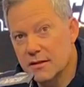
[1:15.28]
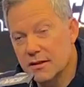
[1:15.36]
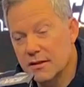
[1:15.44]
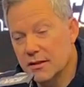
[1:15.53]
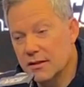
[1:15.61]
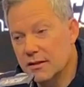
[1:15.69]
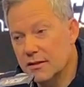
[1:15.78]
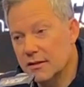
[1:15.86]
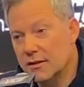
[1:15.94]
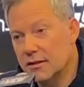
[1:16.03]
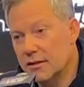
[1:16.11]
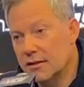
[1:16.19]
and
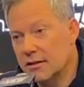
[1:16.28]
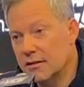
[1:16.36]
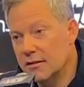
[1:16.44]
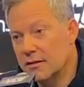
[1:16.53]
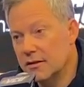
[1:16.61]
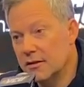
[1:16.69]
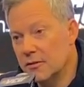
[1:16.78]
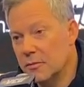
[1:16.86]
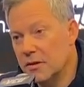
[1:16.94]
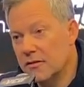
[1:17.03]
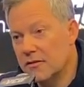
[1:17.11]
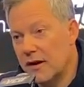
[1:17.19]
you know,
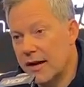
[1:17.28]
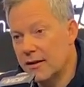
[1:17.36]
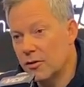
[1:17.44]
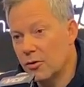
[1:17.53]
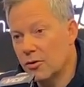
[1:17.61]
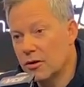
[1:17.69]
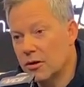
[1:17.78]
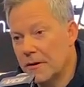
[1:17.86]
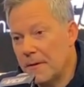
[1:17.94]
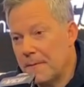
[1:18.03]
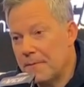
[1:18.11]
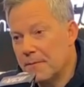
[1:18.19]
be a vital
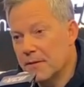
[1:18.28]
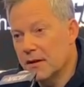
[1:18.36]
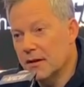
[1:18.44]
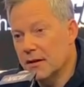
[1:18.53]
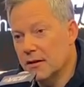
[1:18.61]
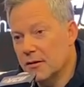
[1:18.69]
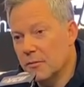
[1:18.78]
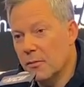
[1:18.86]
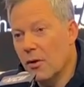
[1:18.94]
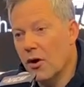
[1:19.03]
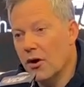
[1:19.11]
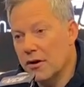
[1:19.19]

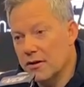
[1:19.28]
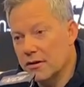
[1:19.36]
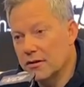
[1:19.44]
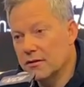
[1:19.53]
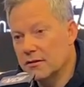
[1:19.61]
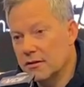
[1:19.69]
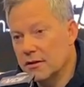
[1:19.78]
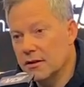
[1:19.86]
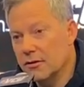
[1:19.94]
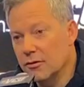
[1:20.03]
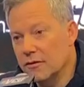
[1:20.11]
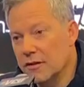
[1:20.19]
part, you
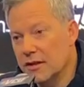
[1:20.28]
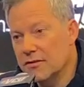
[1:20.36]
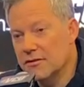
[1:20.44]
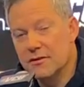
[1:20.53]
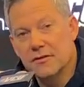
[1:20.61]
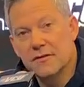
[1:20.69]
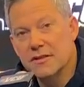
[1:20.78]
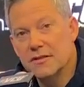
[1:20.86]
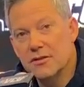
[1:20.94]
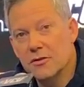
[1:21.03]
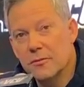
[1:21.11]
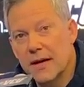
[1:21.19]
know, of the history of
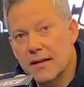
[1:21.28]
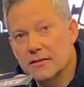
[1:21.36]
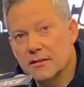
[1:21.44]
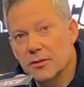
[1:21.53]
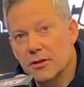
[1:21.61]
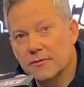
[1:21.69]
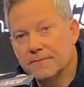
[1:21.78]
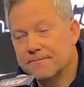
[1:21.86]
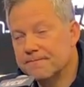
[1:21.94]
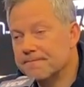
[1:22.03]
VCU basketball.